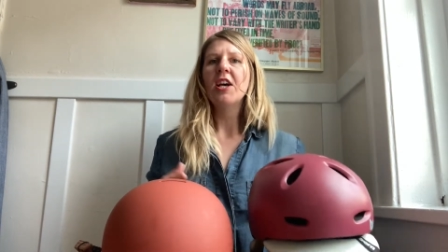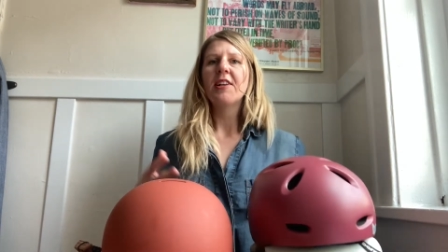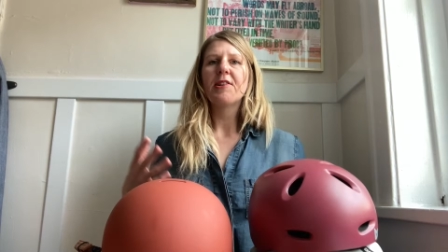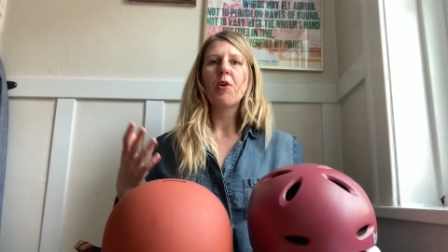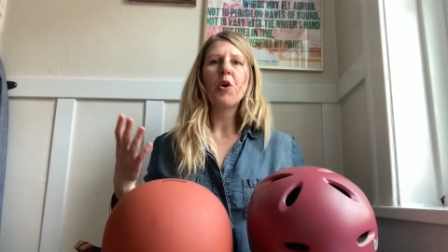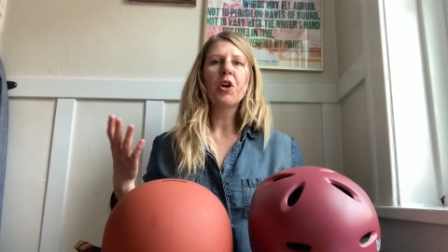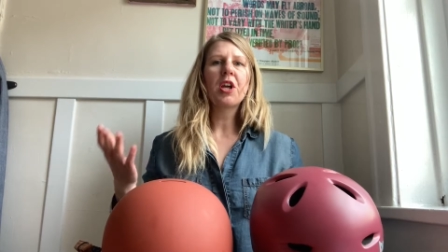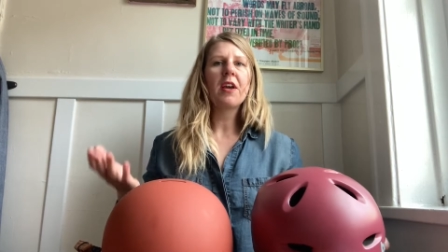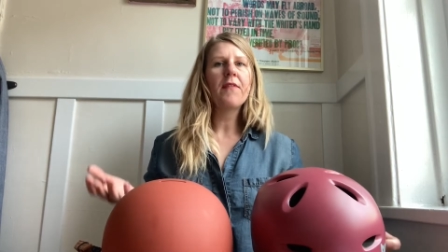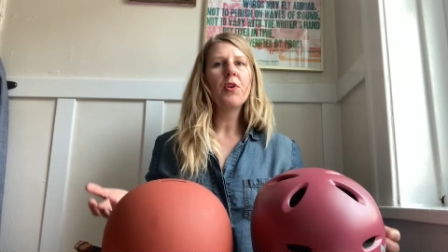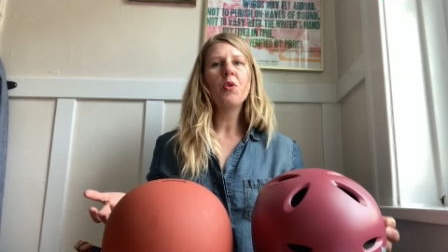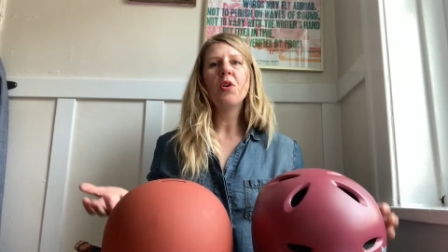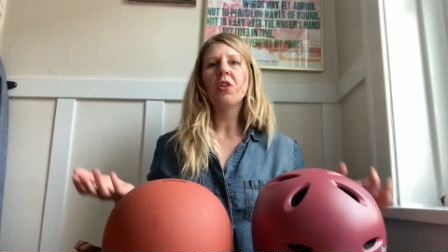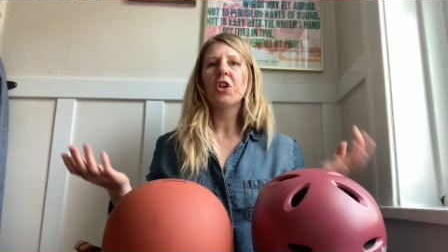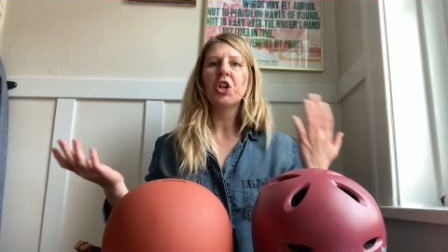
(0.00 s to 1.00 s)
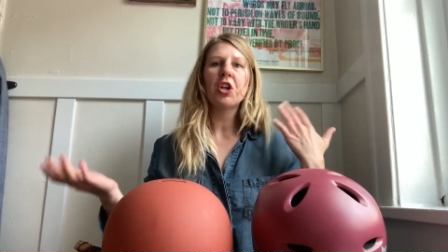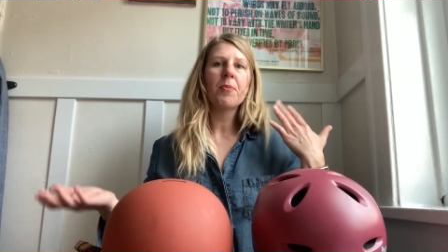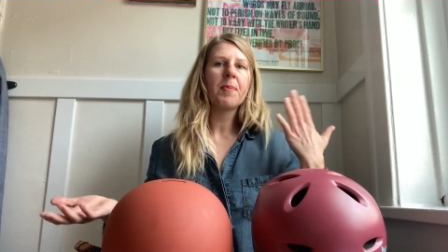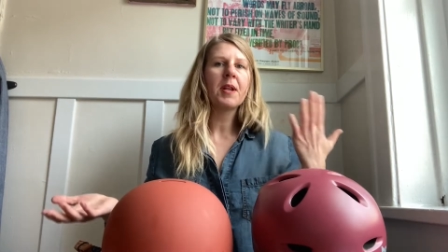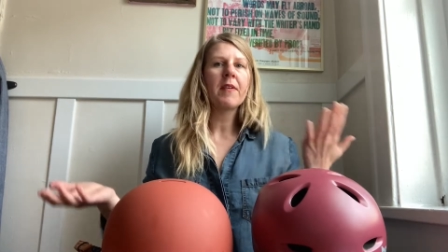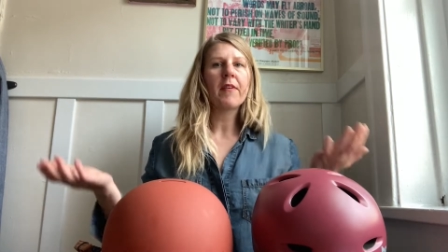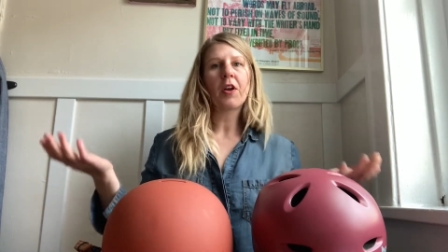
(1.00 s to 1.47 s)
So I'll give you a little
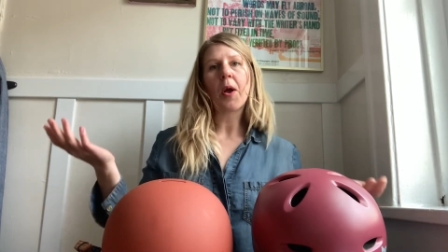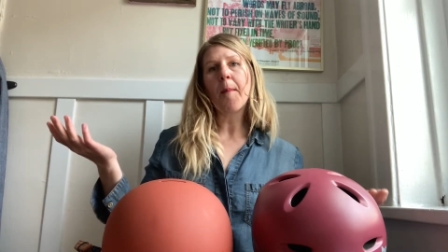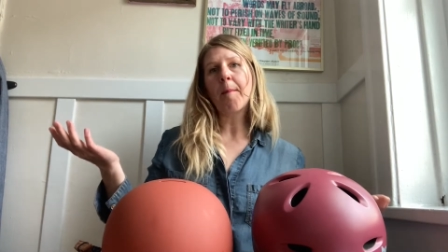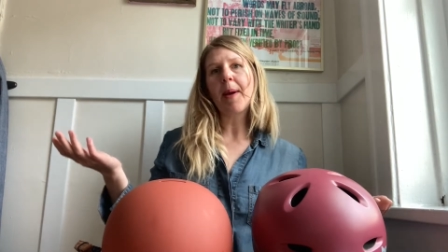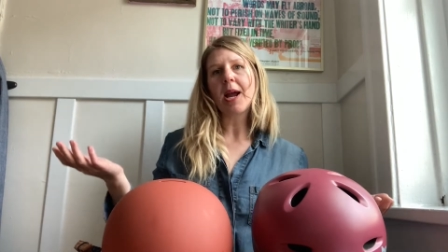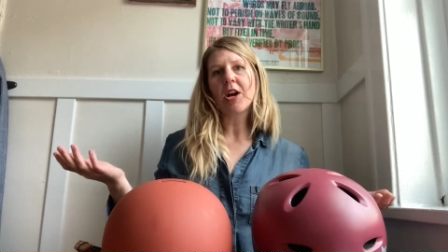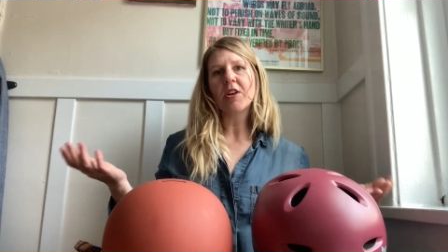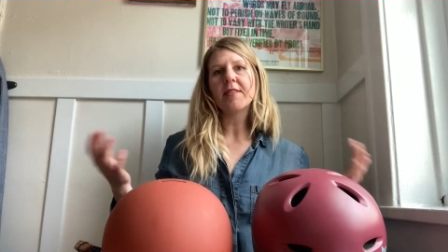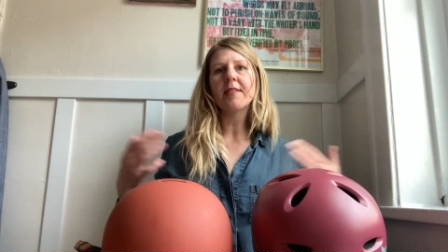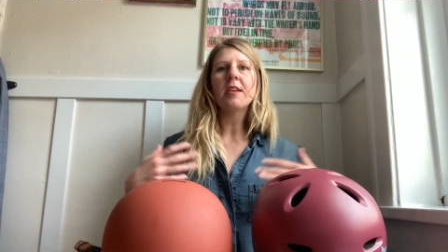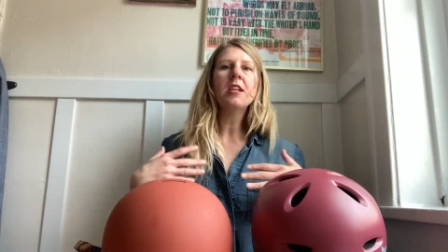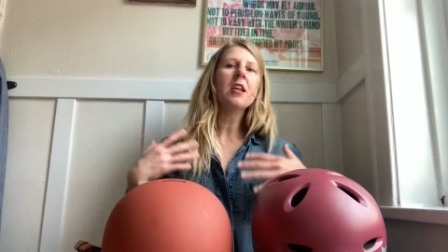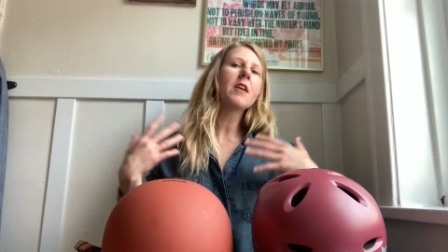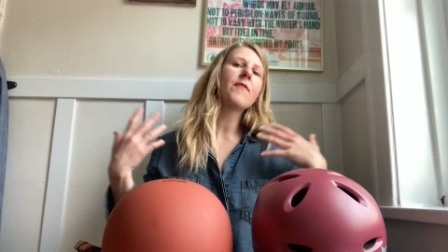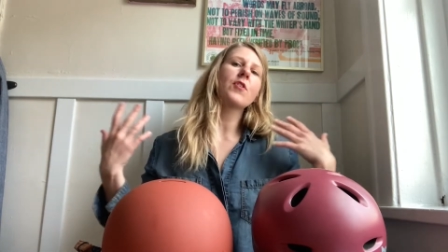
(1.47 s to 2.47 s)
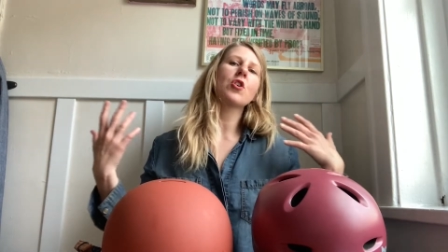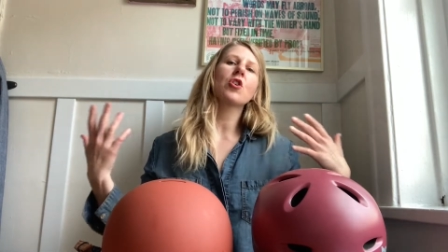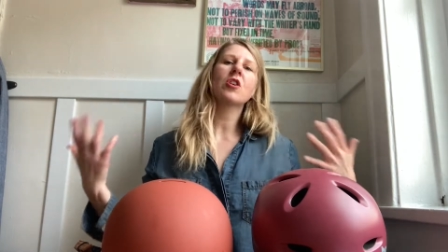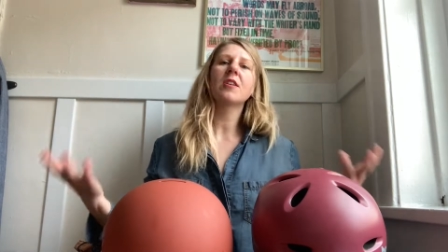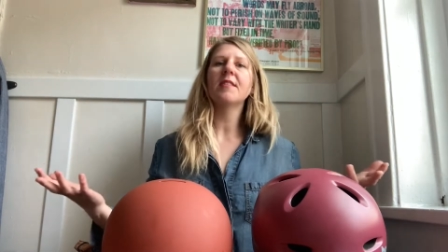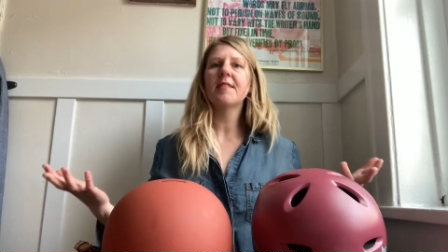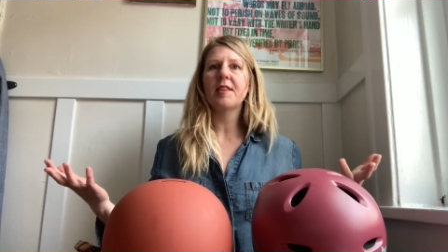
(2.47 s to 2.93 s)
bit of a comparison if you're
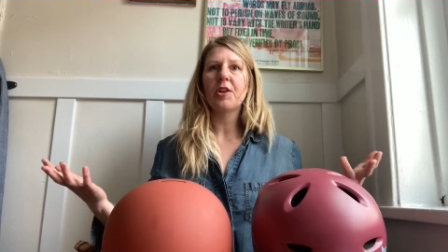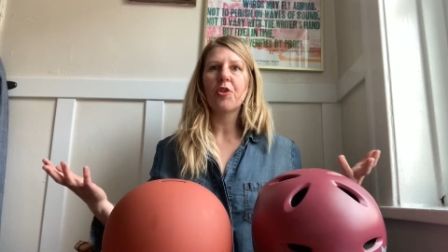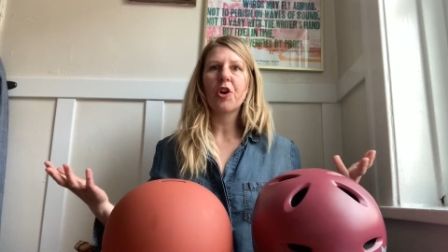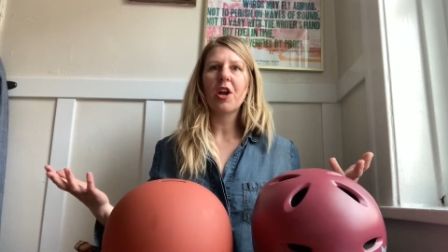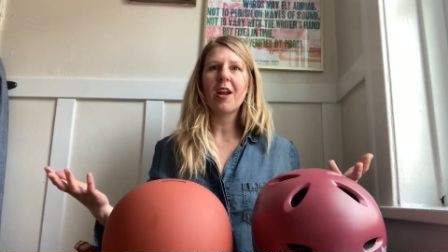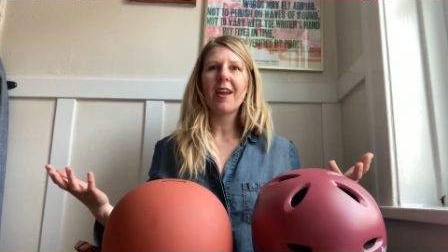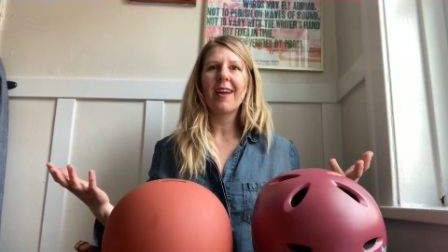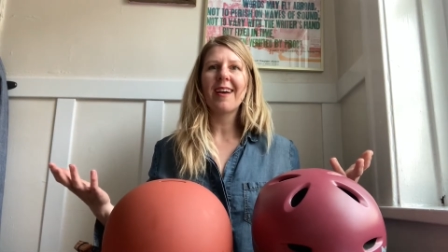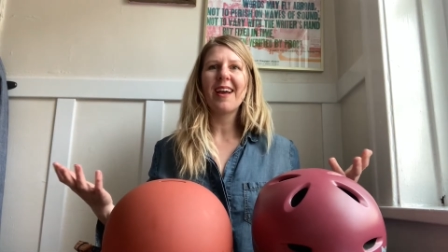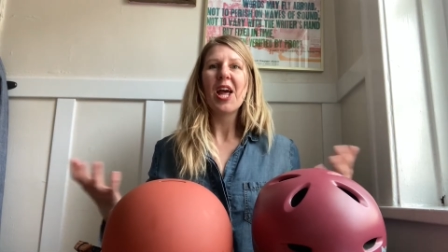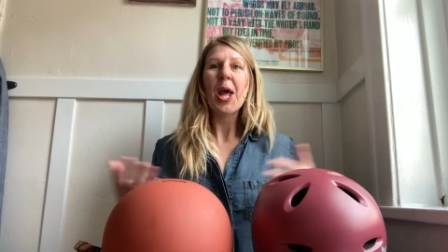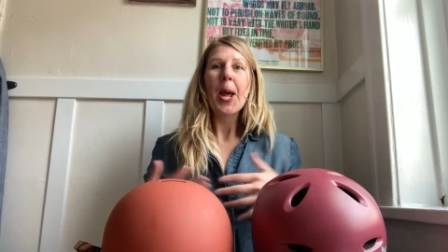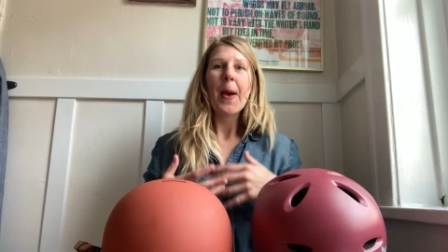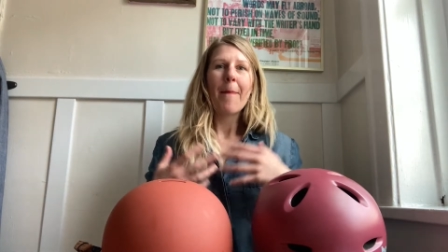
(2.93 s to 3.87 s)
considering